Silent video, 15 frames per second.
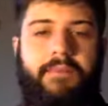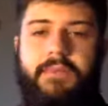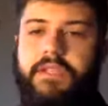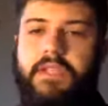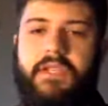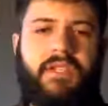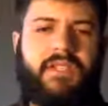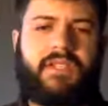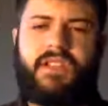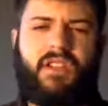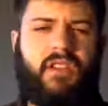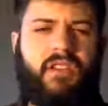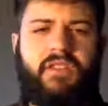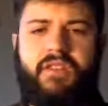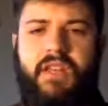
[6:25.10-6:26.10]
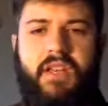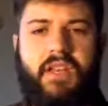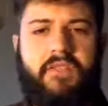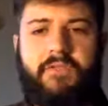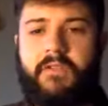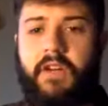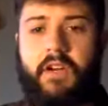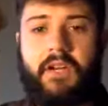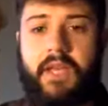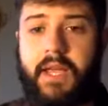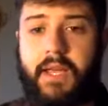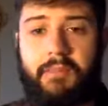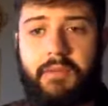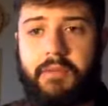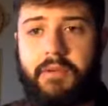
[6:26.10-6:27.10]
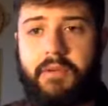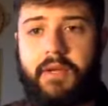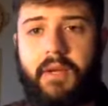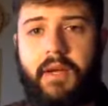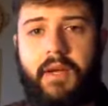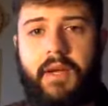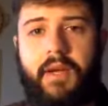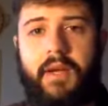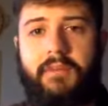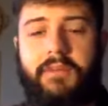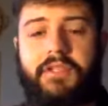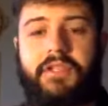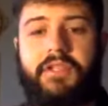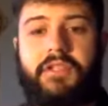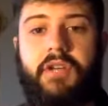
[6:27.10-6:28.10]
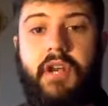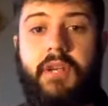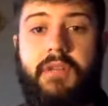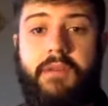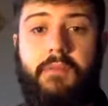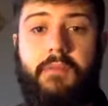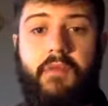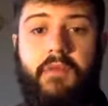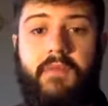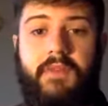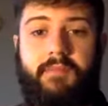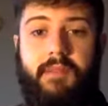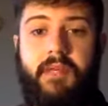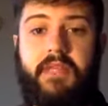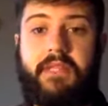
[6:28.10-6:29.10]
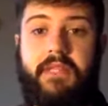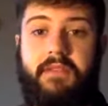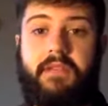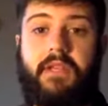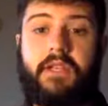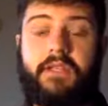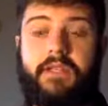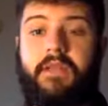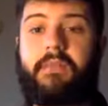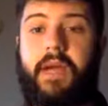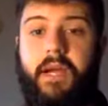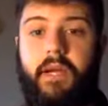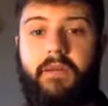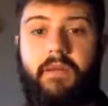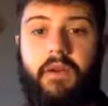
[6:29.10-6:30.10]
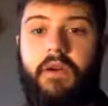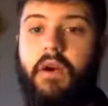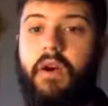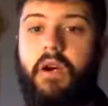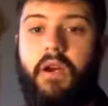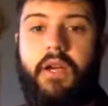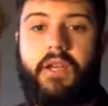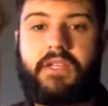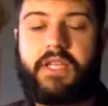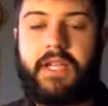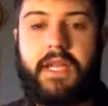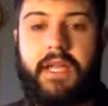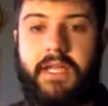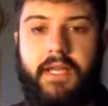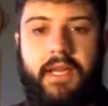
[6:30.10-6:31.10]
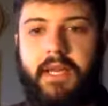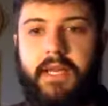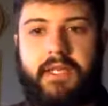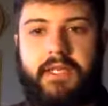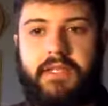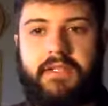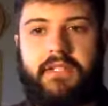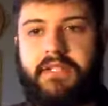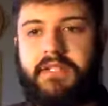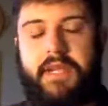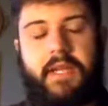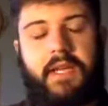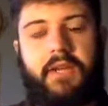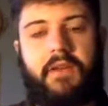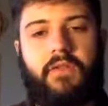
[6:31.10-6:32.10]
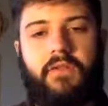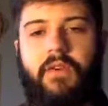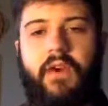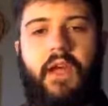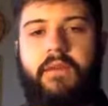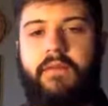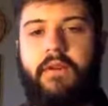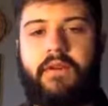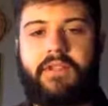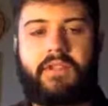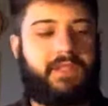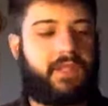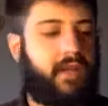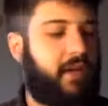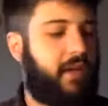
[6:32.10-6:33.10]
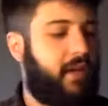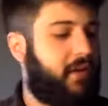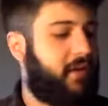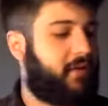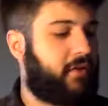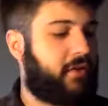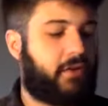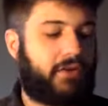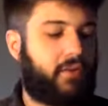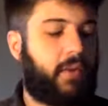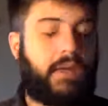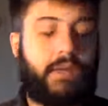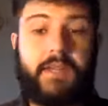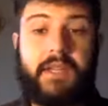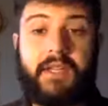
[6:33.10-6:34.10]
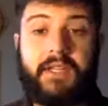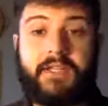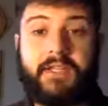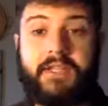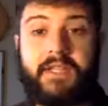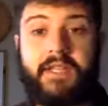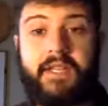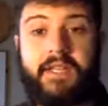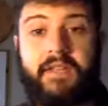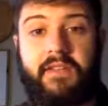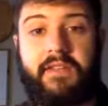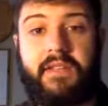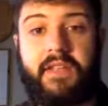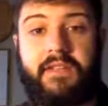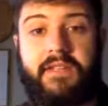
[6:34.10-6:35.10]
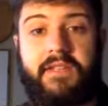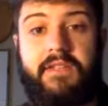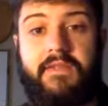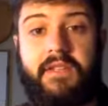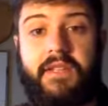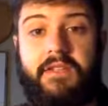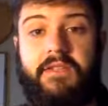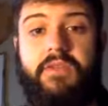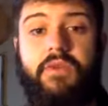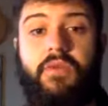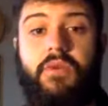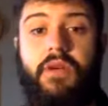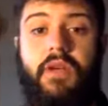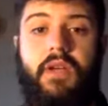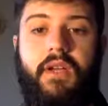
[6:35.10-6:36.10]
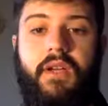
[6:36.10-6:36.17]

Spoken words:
she's just a younger lady, very capable, but she's trying to move this big TV to the back of her car, and she can't get it. It's just taking her forever. She said it took her 20 minutes just to get the TV to